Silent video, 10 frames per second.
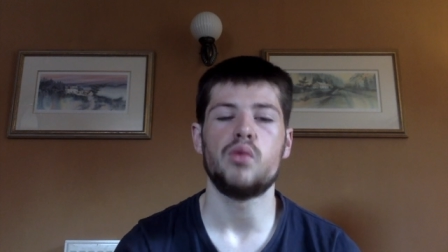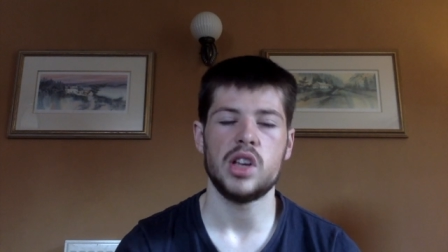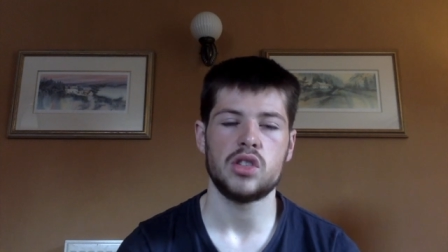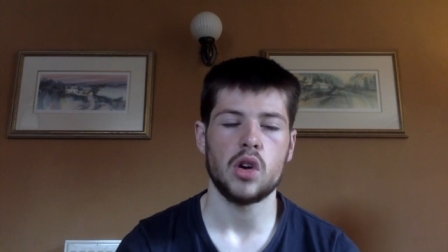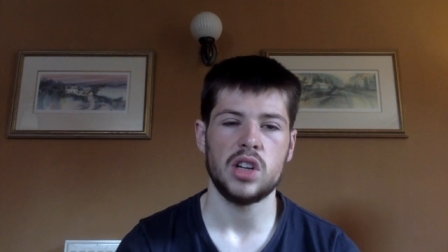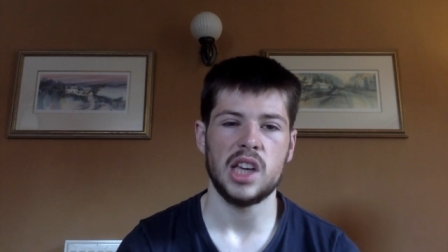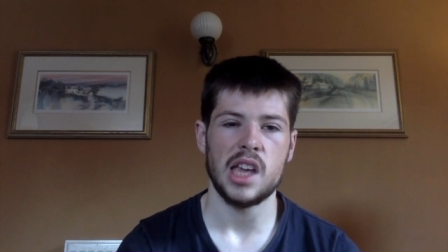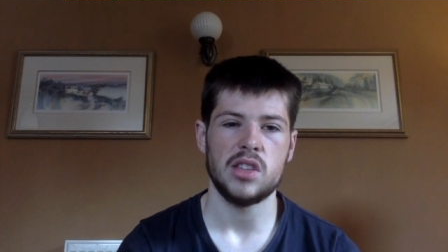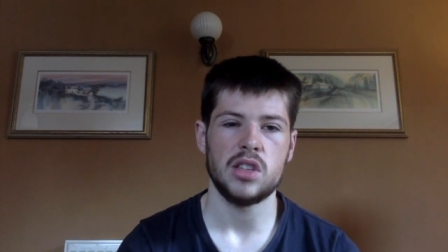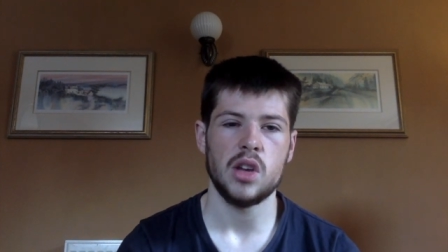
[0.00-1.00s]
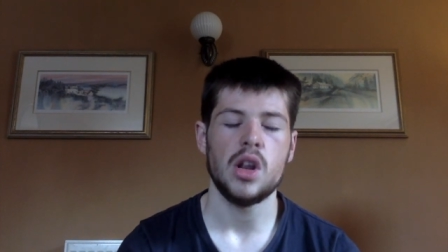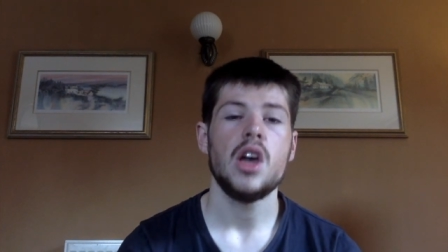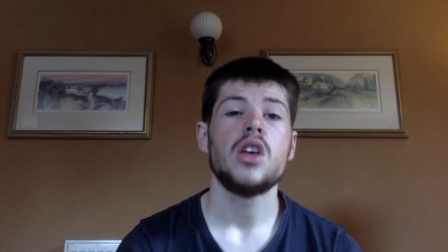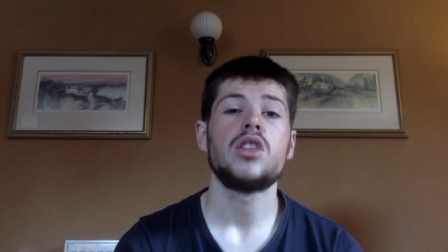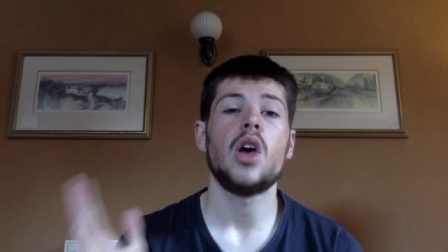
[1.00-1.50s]
restocked again soon.
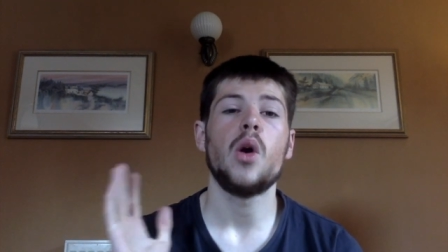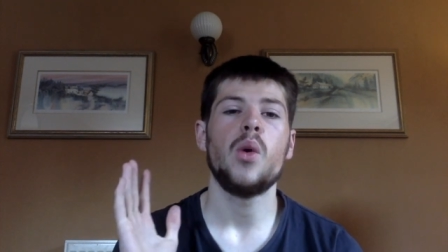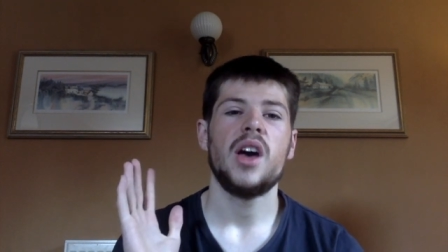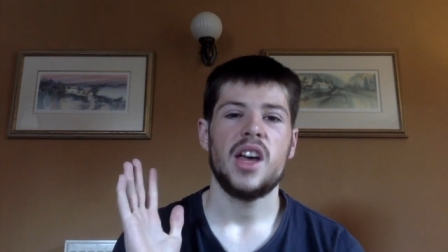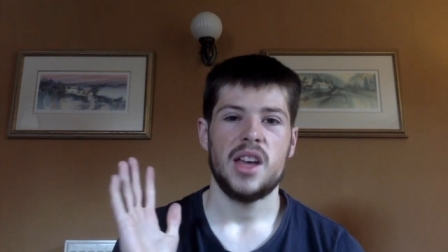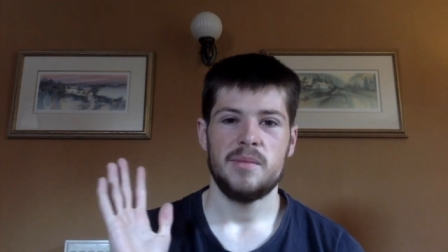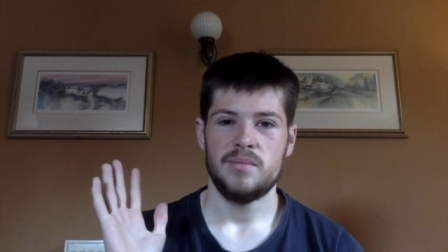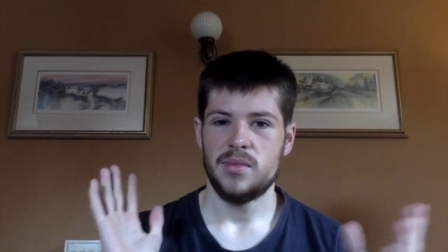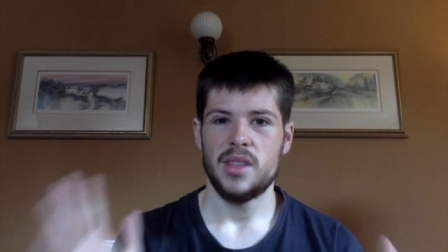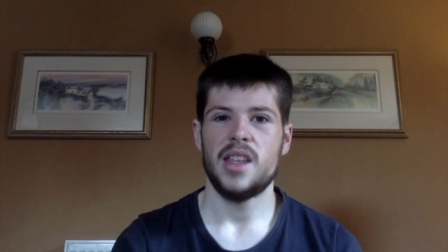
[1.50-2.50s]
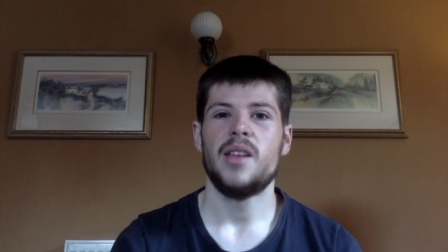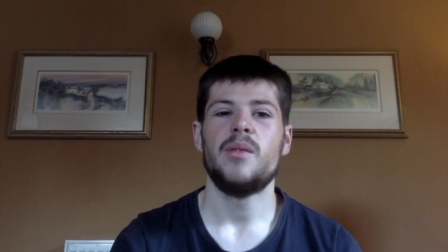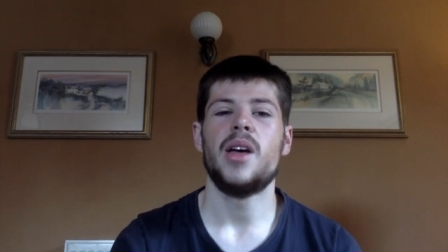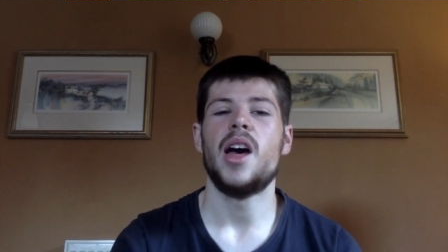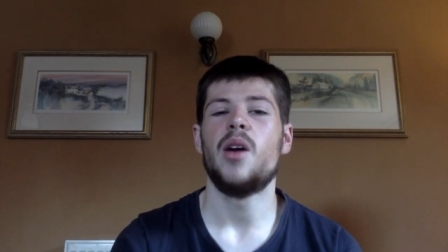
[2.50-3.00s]
So,
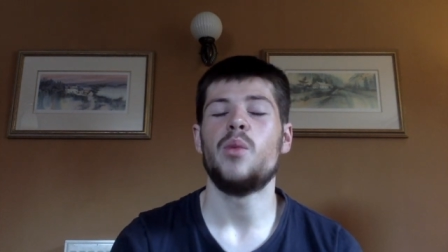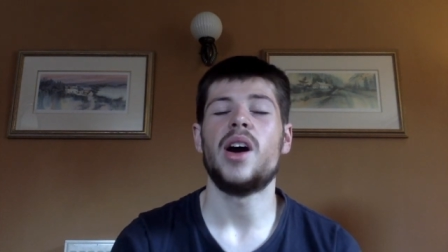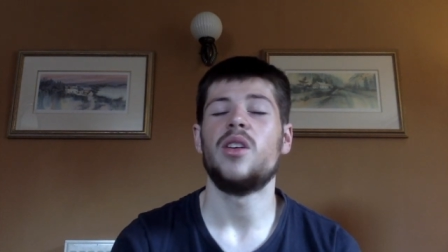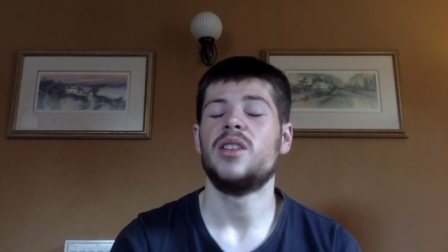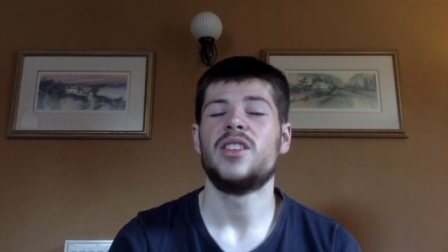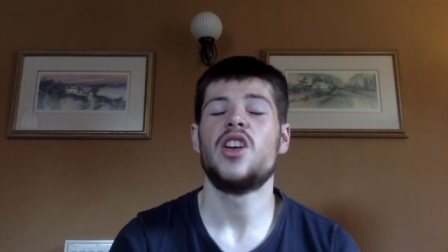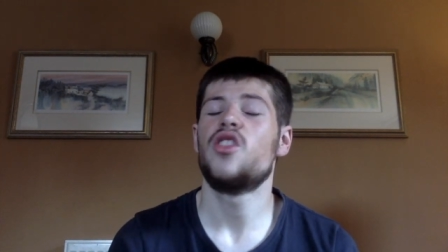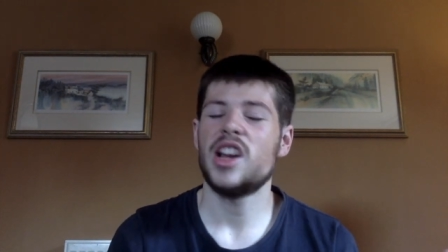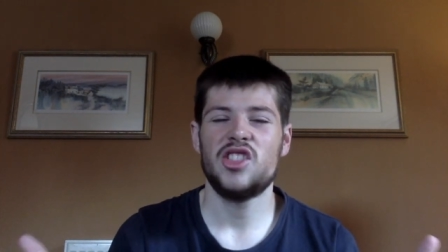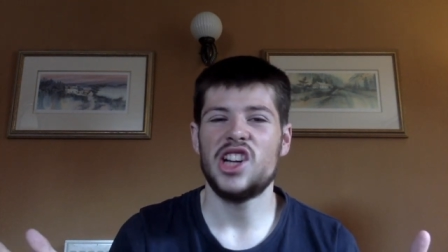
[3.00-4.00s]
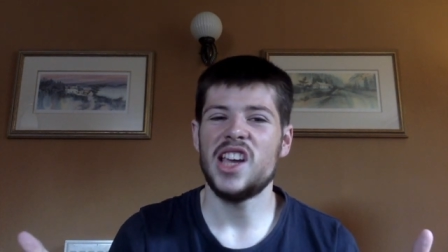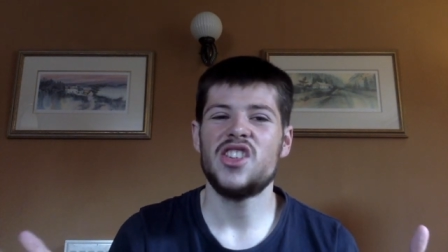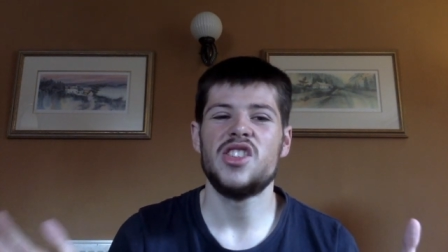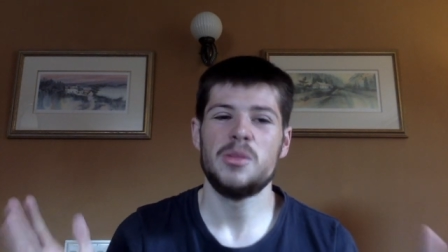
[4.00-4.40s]
uh, well, congratulations